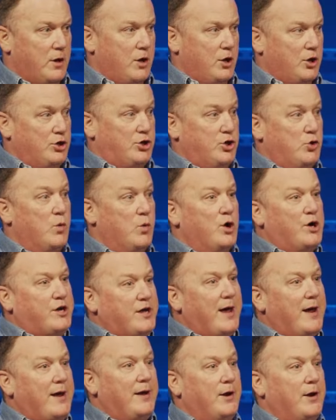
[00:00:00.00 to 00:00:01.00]
You will
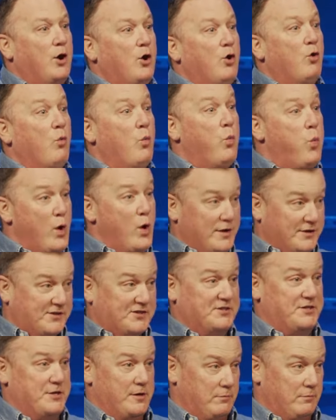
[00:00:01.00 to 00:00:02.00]
gain
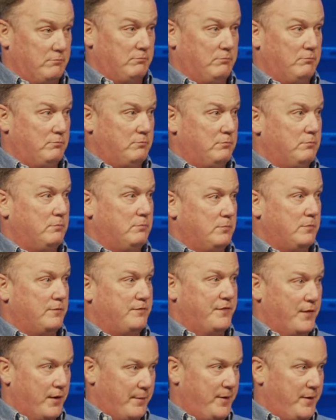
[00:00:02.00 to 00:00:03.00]
wisdom
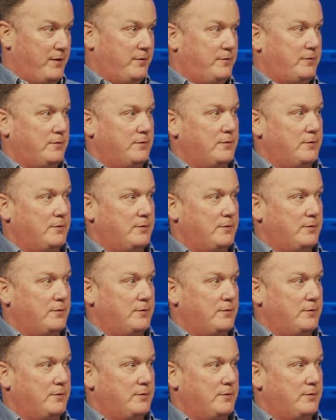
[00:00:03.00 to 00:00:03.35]
from it.